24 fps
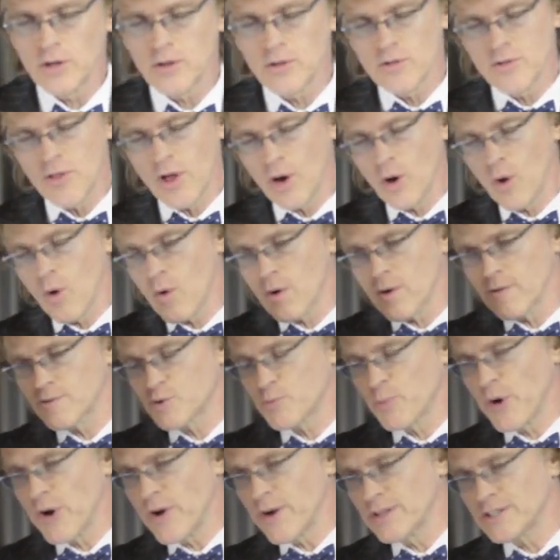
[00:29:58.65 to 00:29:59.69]
the Lord of
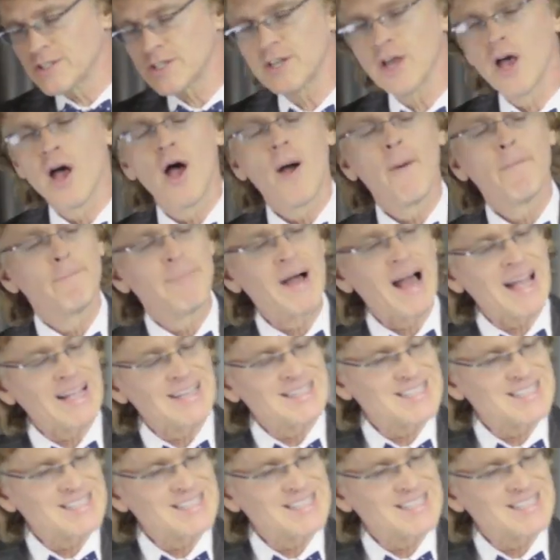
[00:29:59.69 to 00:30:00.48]
spirits by